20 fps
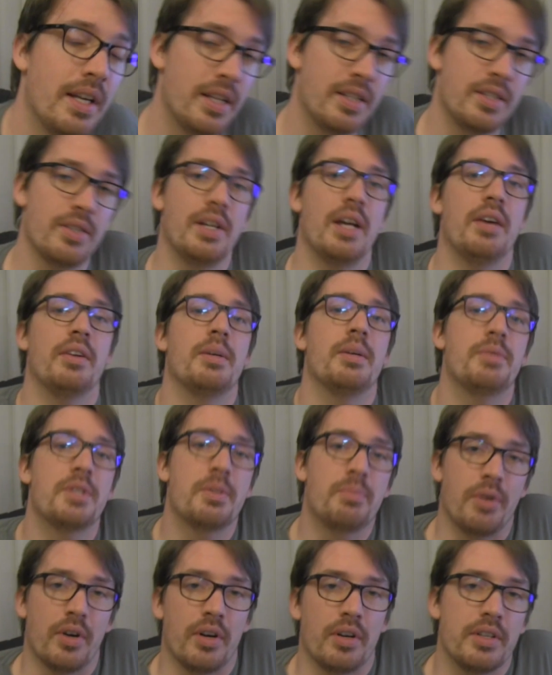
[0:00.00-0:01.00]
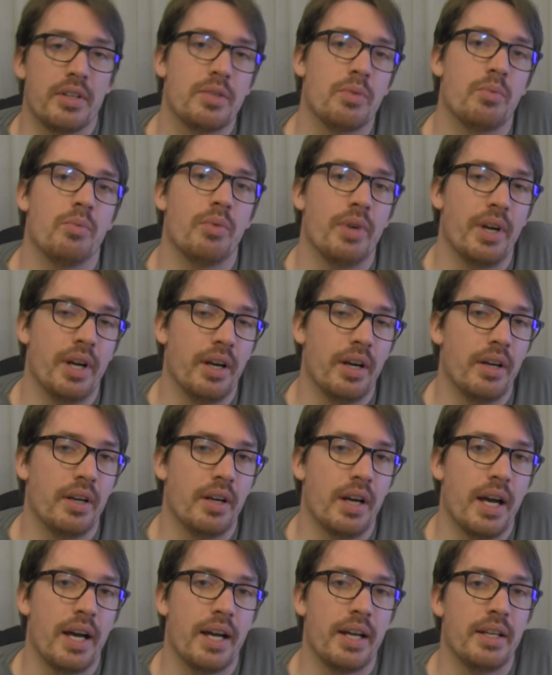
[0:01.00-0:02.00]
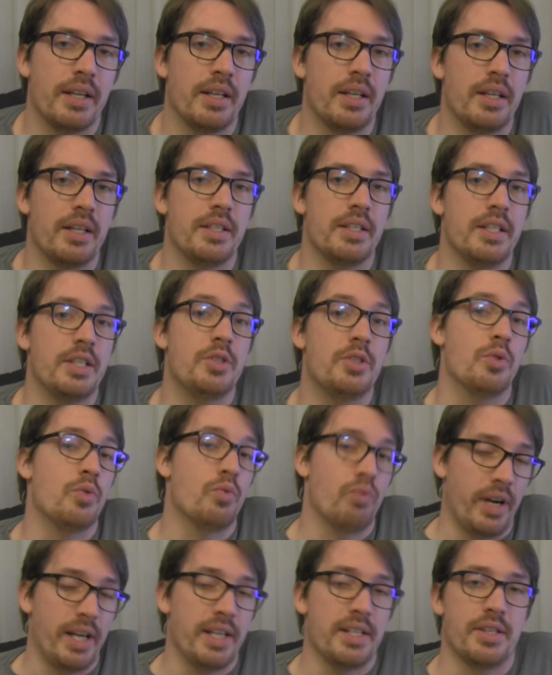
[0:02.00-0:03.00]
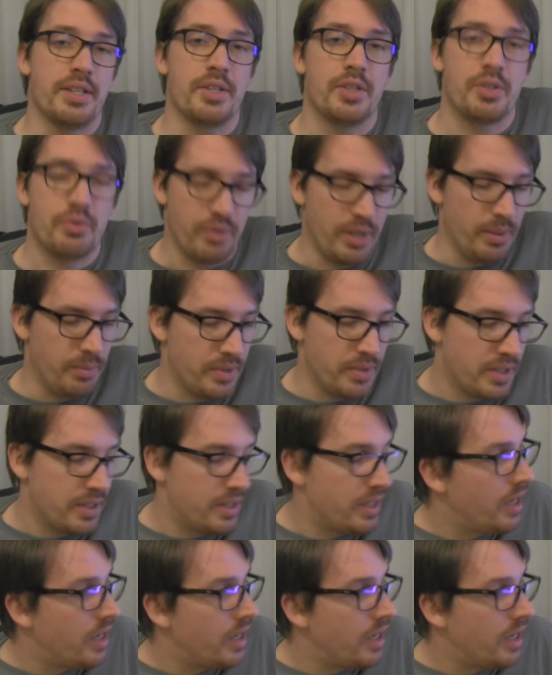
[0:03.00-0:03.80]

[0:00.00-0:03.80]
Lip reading: So now comes the part where I need to write the script.